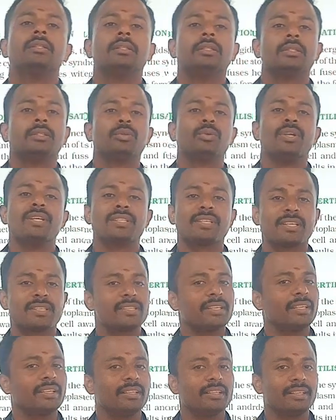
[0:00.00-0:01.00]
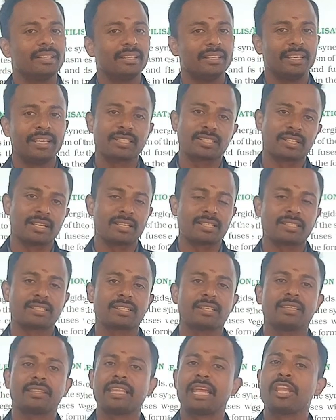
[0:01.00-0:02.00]
to discuss in next class.
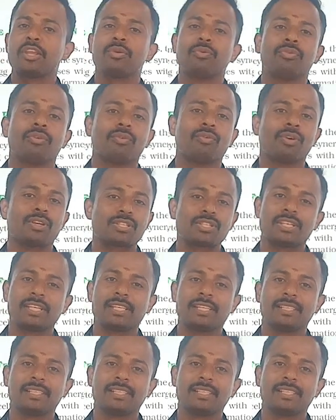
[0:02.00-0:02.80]
Thank you for watching.